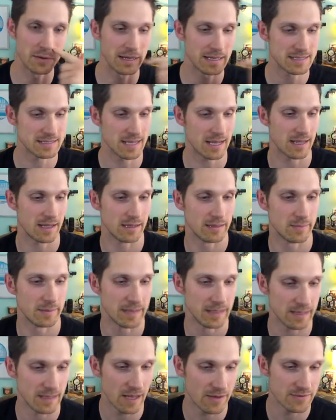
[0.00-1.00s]
And I say at the
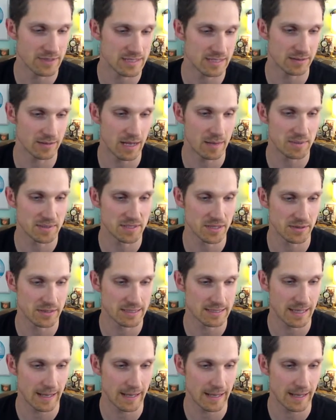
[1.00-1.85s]
beginning of every single episode, it's